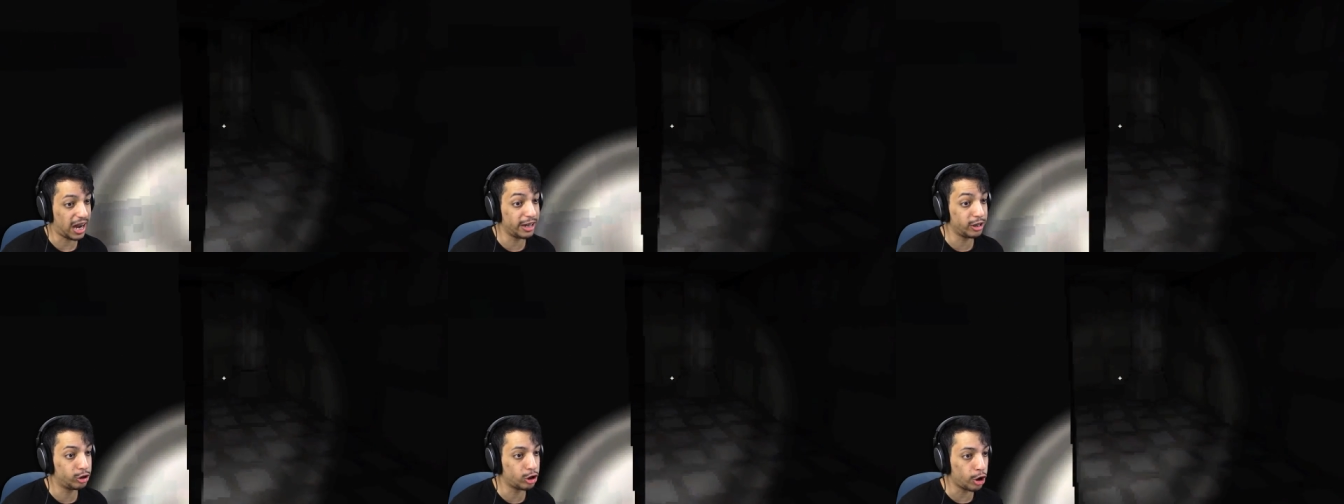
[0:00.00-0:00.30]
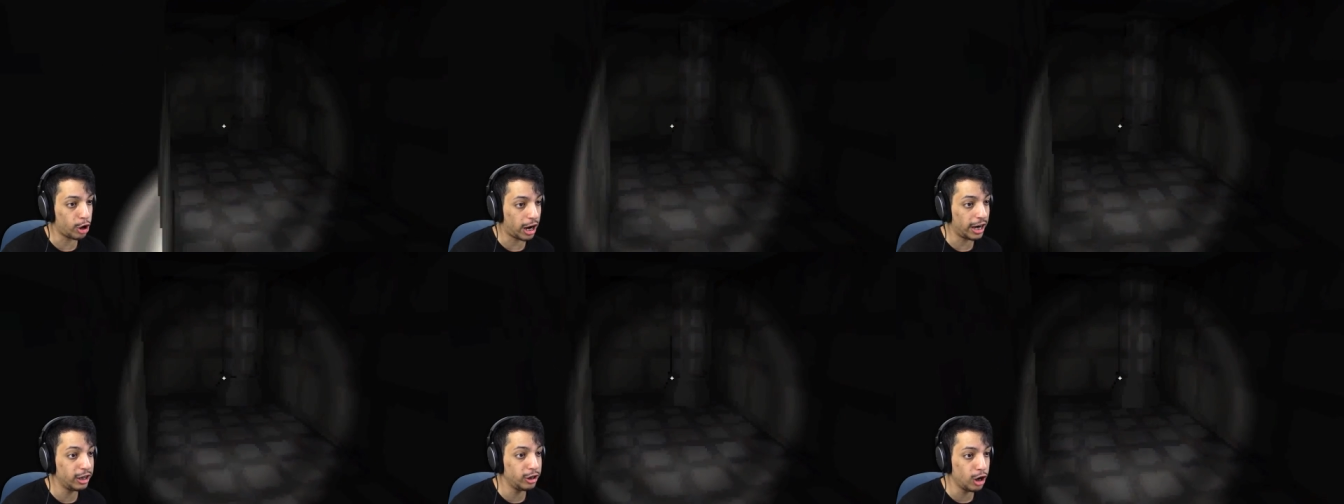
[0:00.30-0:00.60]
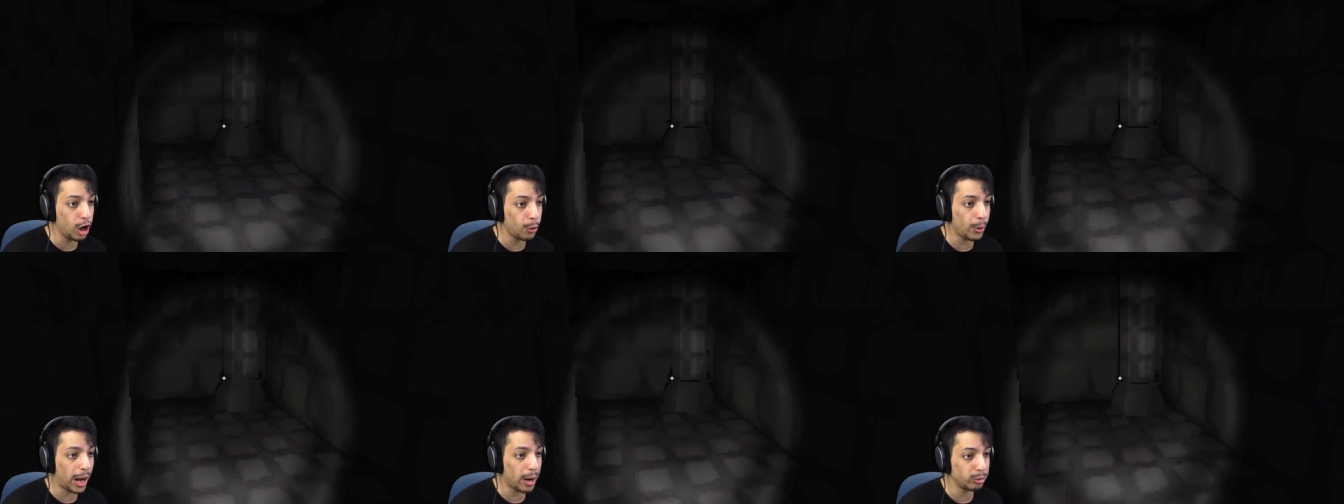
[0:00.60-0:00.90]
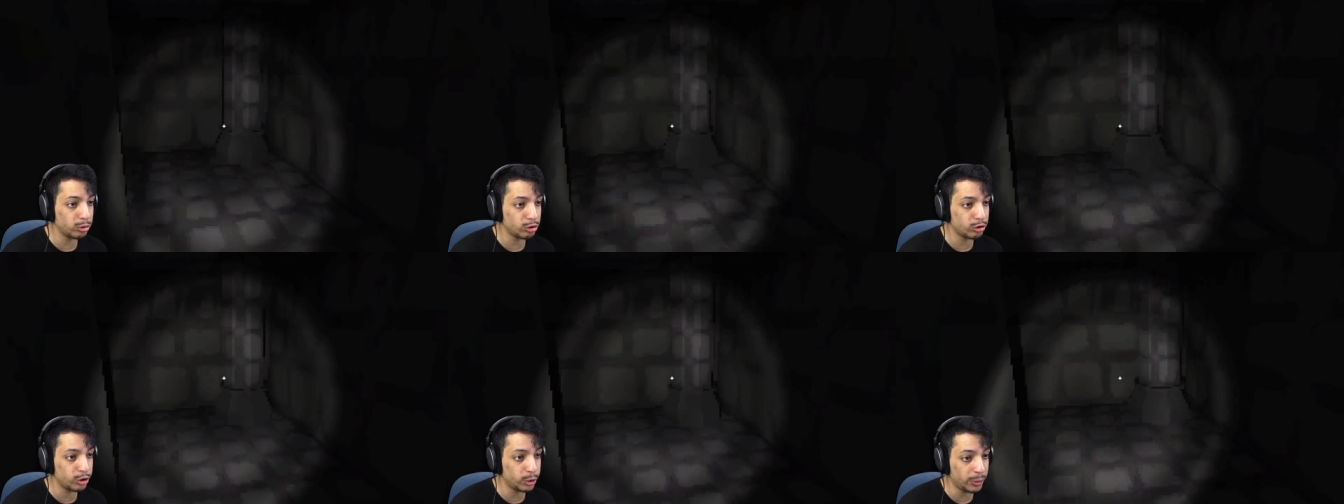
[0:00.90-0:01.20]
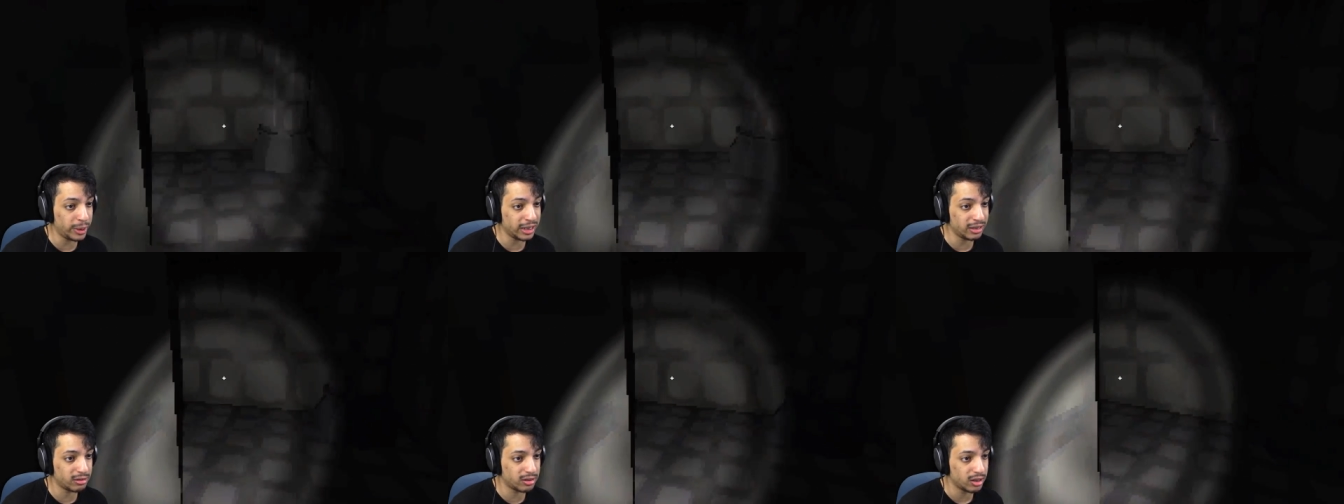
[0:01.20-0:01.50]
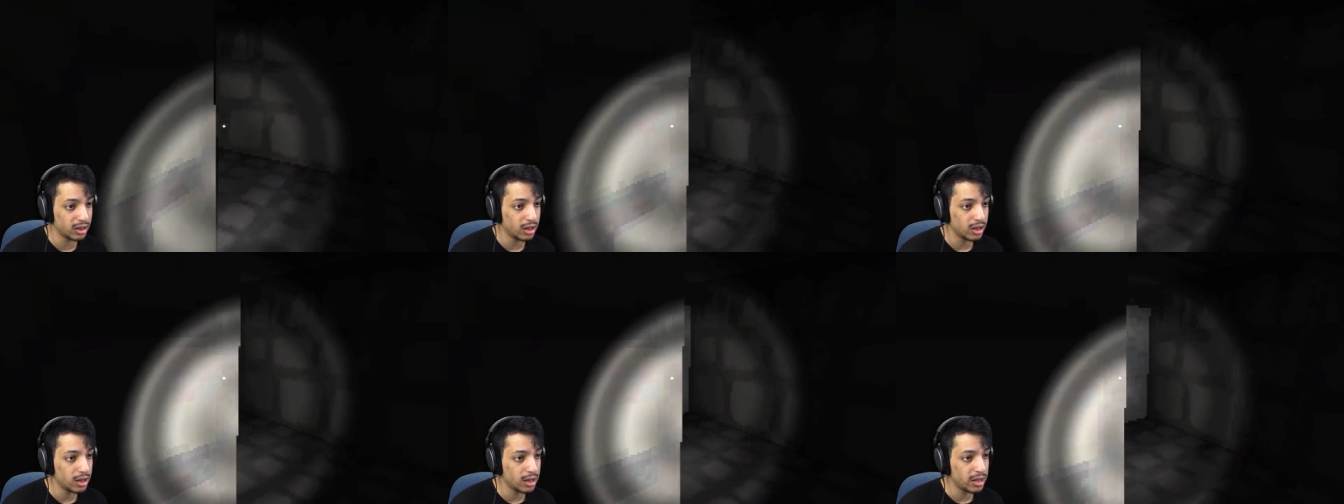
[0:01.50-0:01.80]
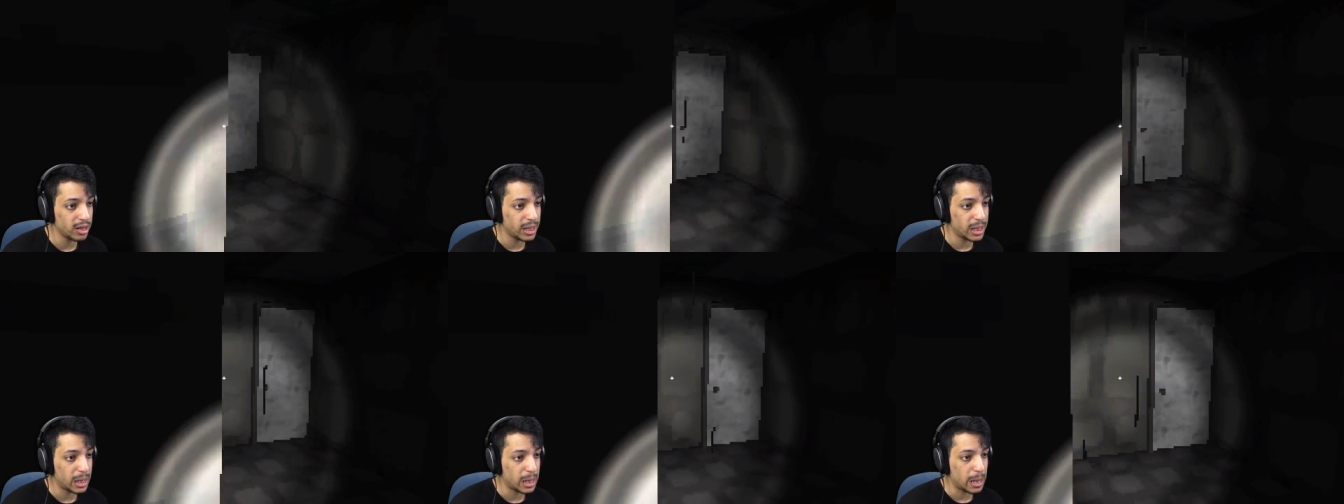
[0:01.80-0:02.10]
I know how to do it,
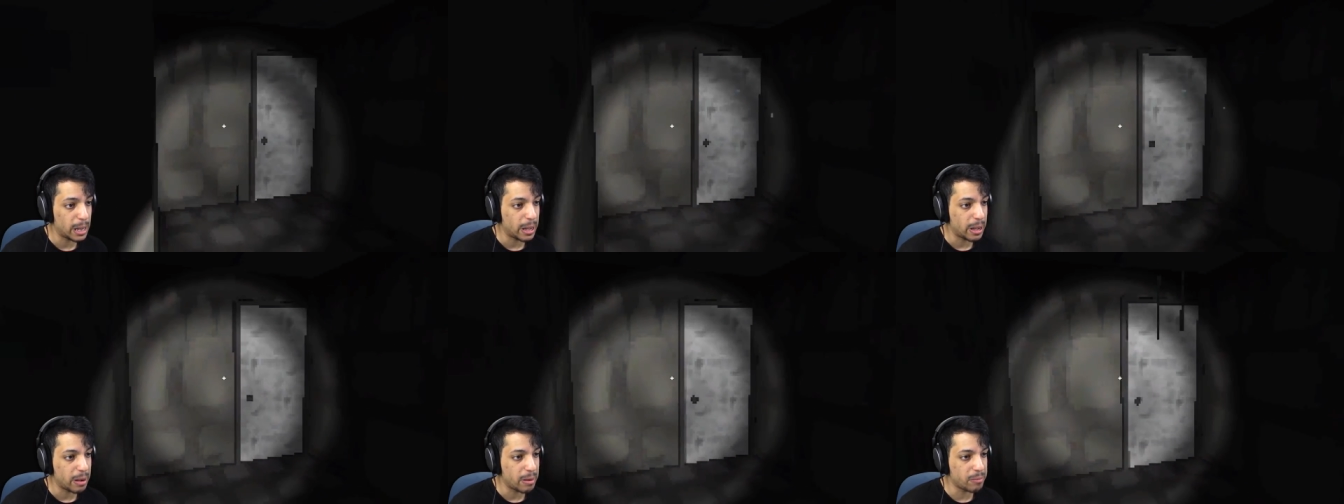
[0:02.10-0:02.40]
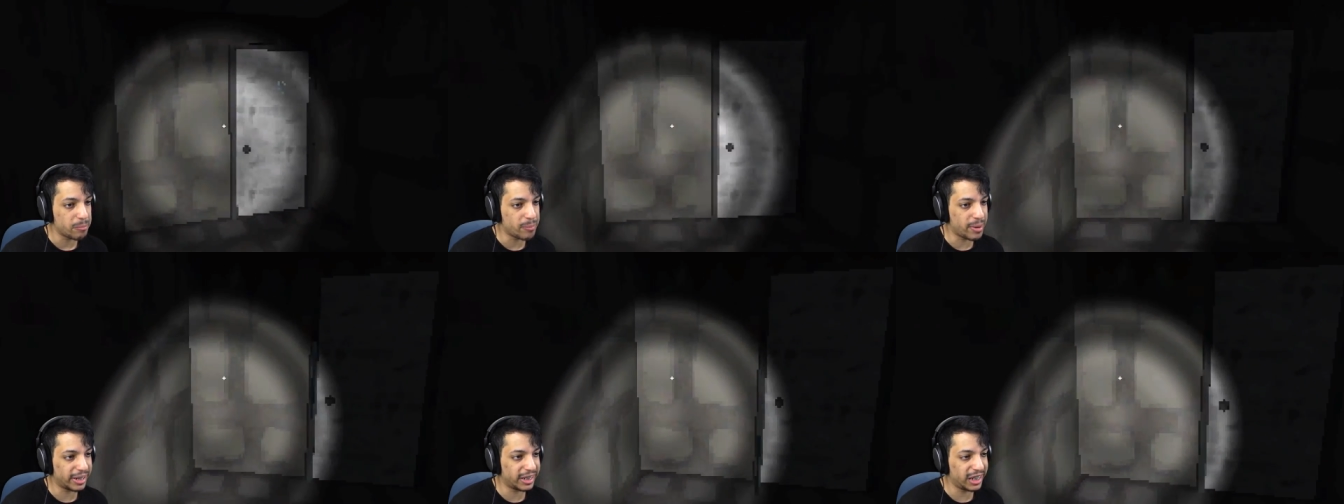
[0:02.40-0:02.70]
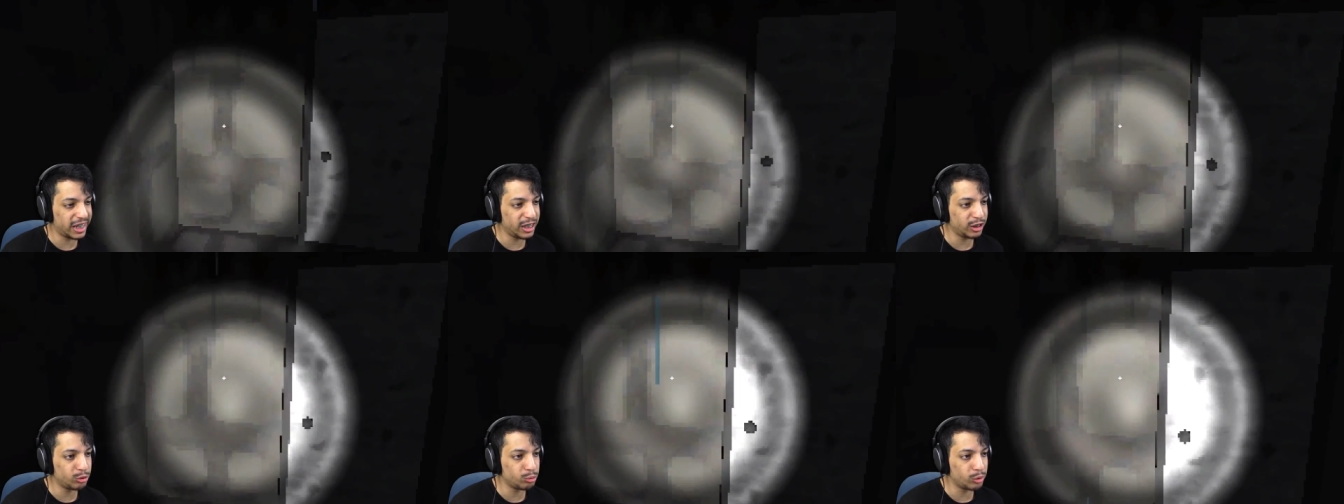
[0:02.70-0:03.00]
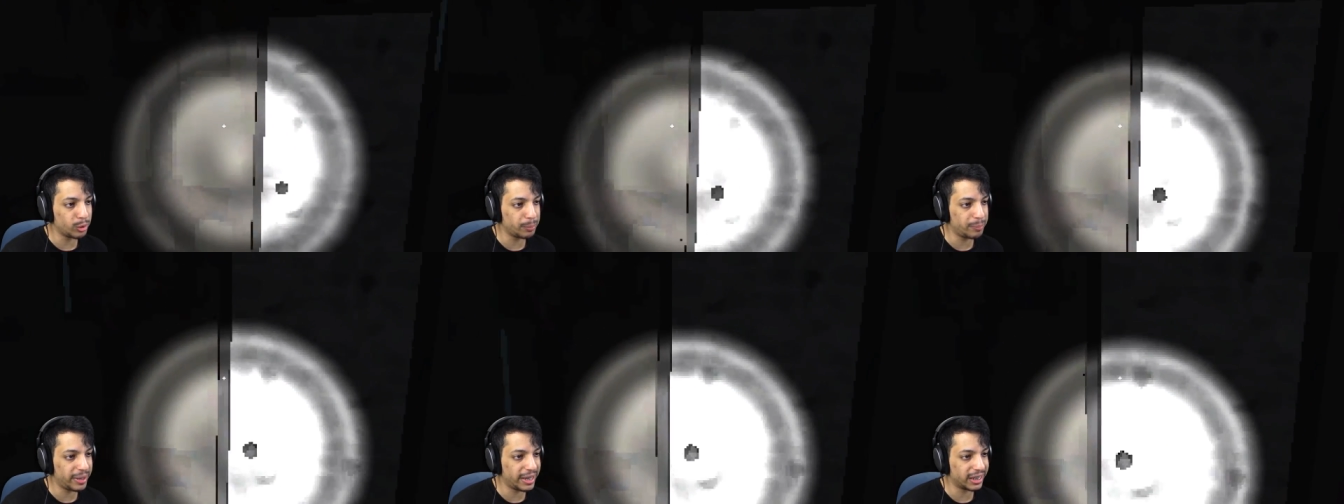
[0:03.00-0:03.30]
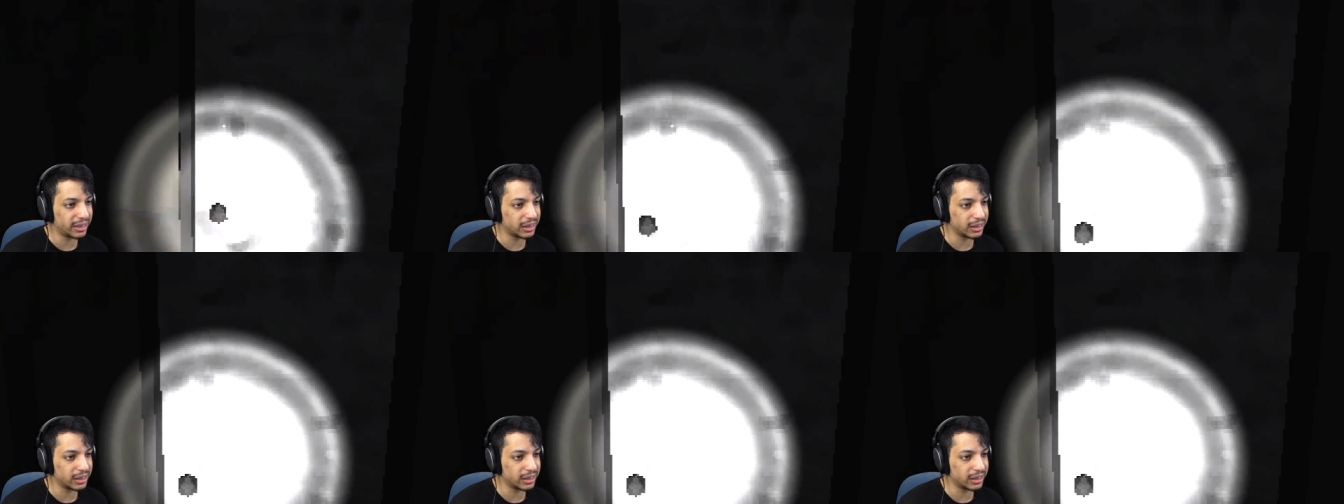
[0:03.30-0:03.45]
but it will be a